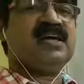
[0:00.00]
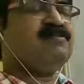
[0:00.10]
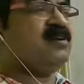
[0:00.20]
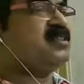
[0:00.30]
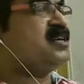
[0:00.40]
are
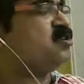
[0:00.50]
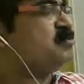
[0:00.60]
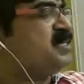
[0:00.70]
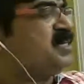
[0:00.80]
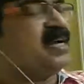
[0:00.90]
further
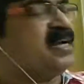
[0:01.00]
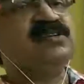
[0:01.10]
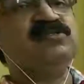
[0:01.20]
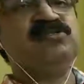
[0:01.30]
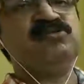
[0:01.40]
sophisticated
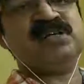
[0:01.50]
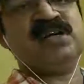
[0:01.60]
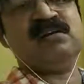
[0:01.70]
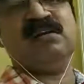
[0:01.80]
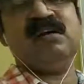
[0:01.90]
goods which are
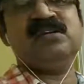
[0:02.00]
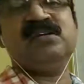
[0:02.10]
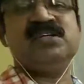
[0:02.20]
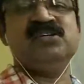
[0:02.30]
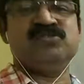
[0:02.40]
called
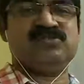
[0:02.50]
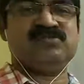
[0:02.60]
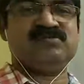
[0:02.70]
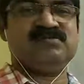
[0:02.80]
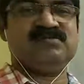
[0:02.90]
luxury goods,
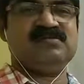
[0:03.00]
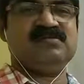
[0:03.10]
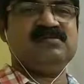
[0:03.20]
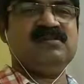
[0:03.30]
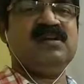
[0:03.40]

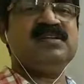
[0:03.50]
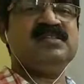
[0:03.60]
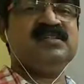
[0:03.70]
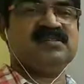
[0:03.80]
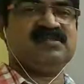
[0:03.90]

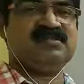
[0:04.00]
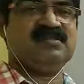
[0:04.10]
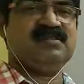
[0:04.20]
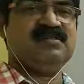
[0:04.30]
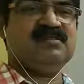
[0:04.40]
luxurious,
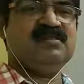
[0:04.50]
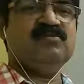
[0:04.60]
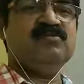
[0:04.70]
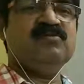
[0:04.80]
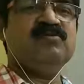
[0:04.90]

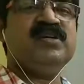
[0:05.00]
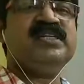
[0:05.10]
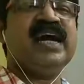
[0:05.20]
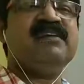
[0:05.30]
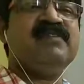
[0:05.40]
which
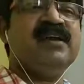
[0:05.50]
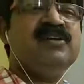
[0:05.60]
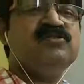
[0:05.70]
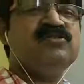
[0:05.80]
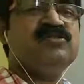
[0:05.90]
add
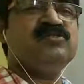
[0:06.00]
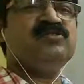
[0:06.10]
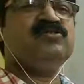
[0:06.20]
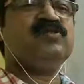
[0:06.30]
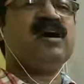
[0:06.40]
value
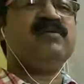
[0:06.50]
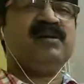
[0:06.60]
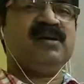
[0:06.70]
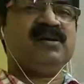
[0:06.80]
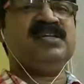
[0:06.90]
to our
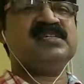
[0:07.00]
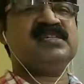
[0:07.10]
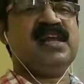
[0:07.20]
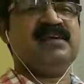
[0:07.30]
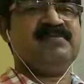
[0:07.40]
luxurious
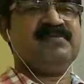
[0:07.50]
life.